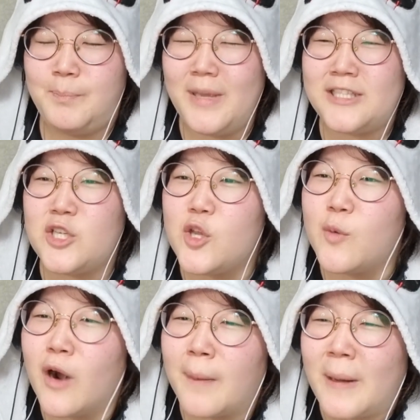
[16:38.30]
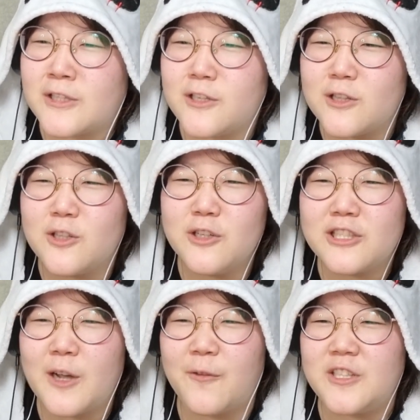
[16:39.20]
Bitch, you are about to
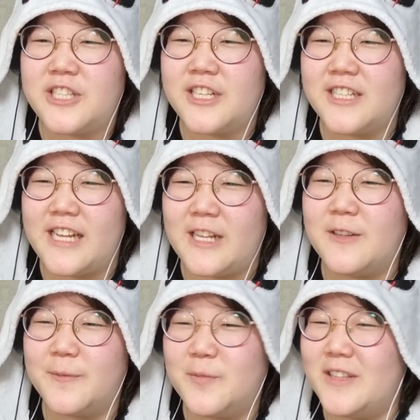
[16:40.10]
lose your virginity.